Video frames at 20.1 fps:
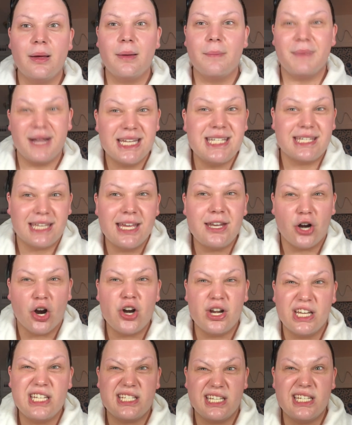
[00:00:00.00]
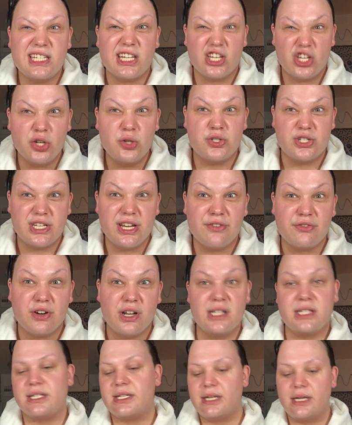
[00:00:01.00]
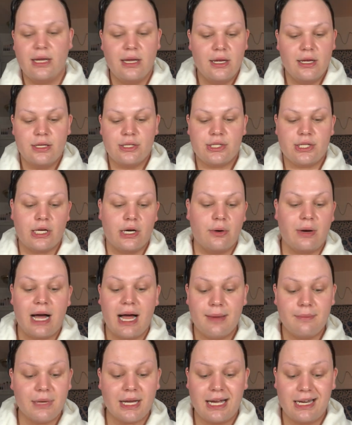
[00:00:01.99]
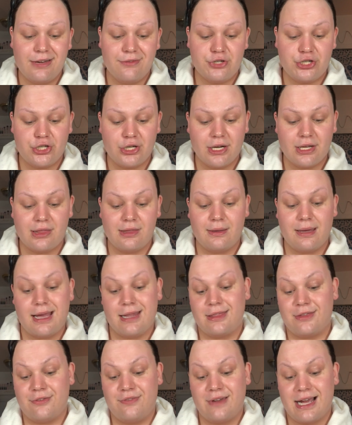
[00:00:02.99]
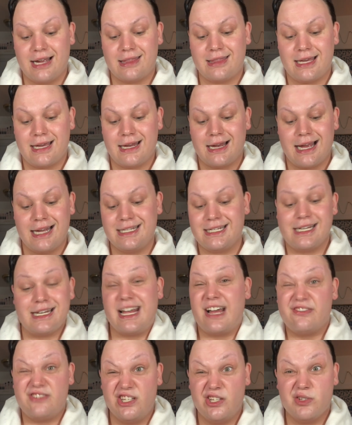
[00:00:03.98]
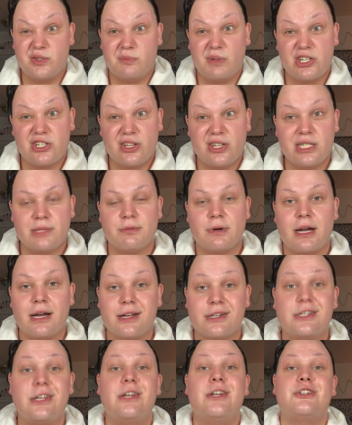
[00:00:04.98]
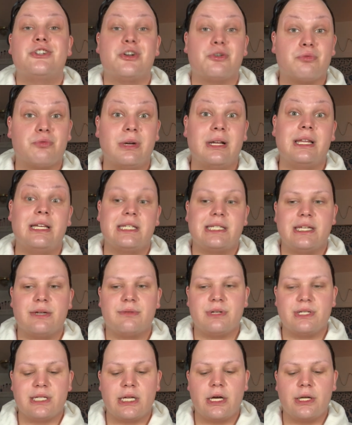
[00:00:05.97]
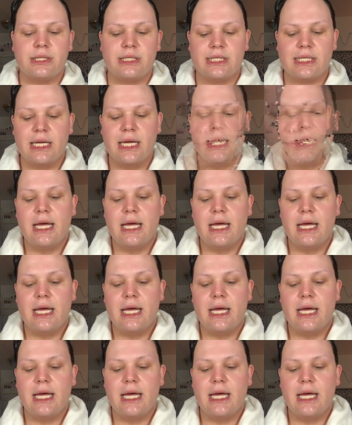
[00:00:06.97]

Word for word: My skin already sees a huge difference. So I'm kind of shook at the fact that I didn't have to use much of this product to really see results.